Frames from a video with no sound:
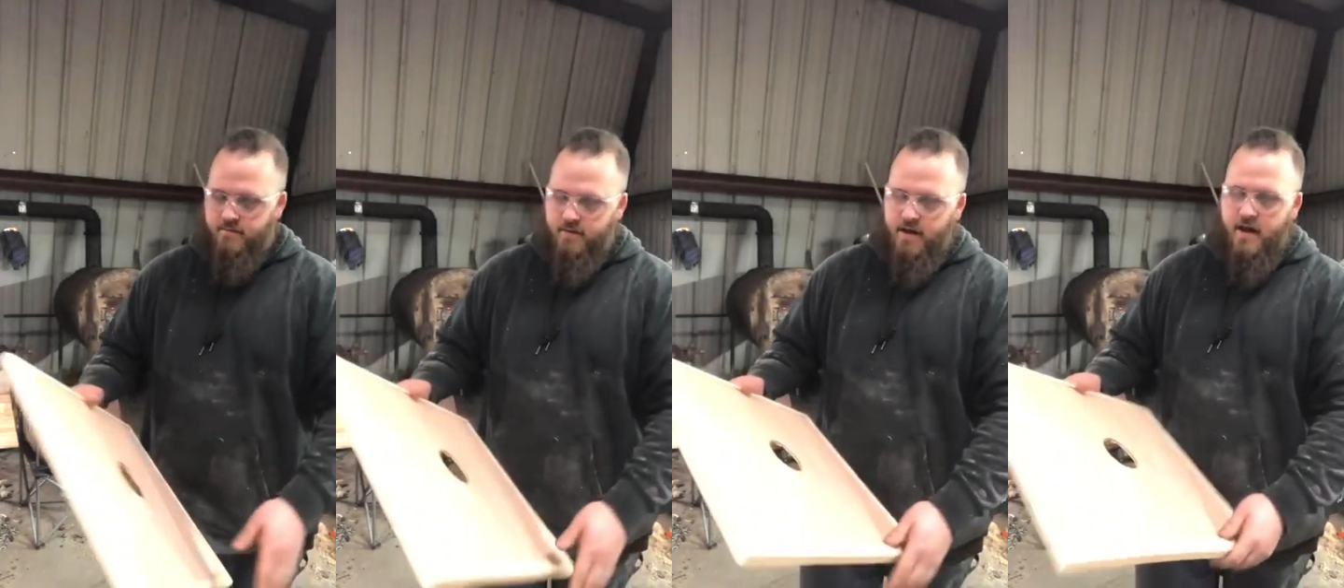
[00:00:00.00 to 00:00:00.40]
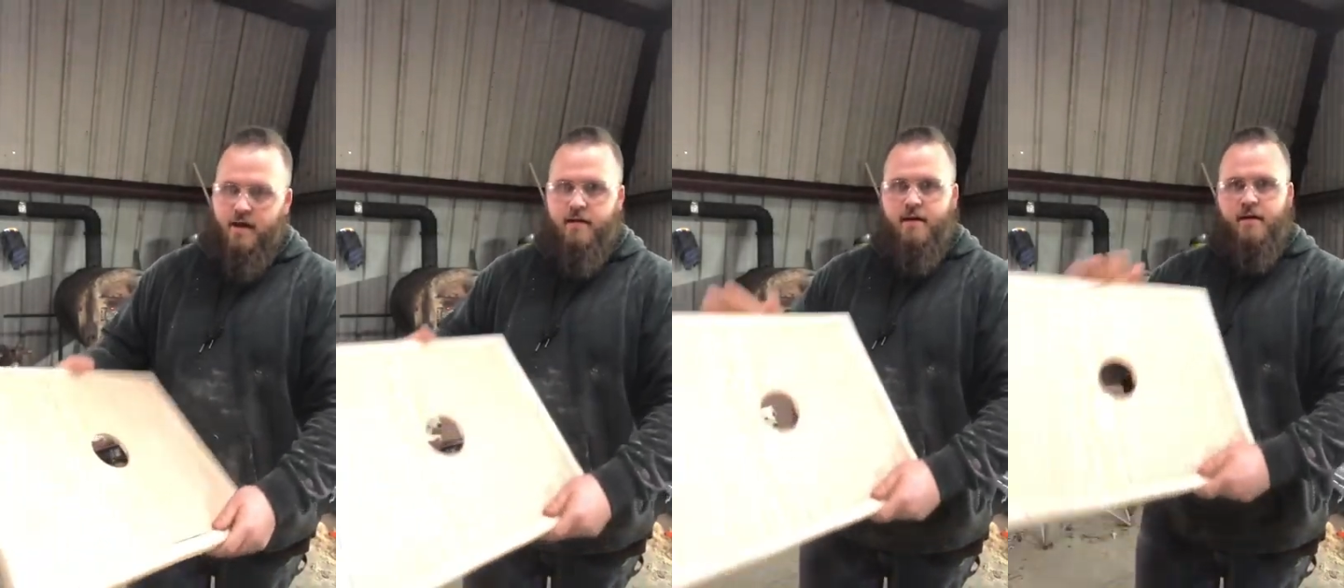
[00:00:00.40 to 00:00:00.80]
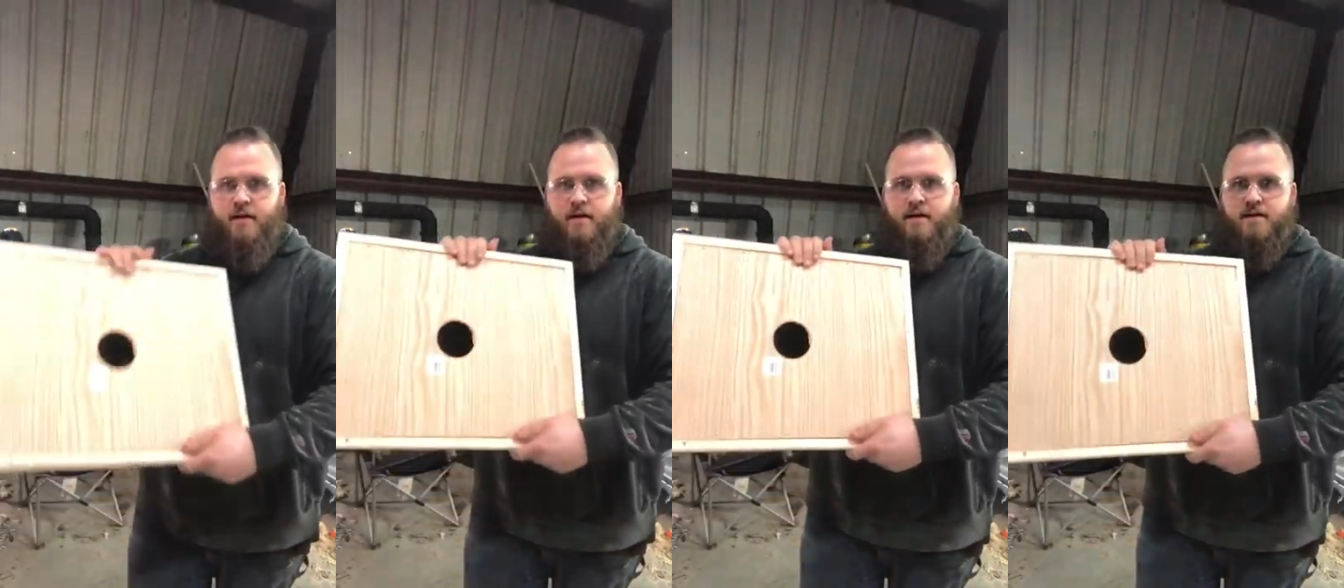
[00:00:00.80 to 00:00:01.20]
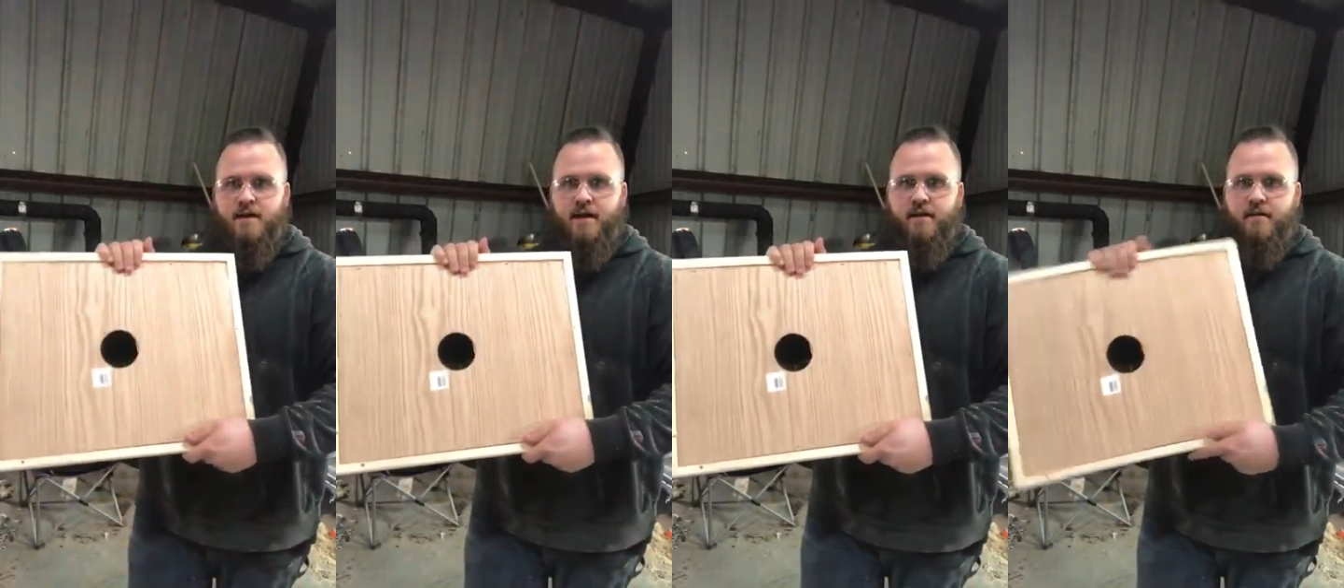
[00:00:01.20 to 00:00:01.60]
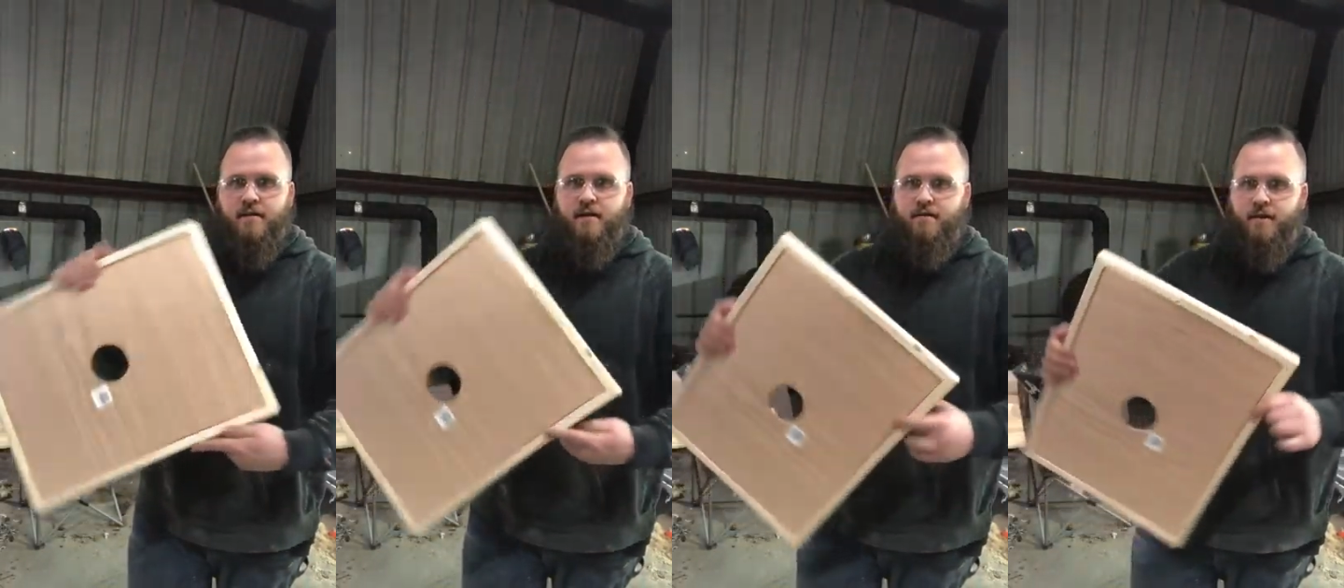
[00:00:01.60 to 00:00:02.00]
But yeah, here's that inner
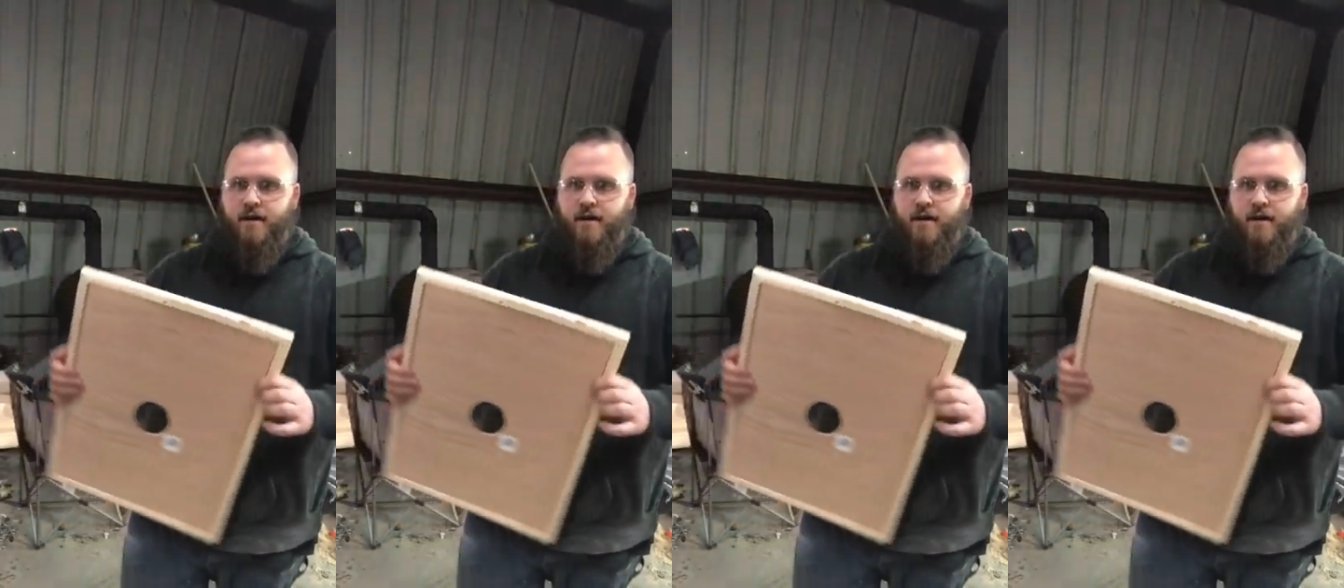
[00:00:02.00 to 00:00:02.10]
cover.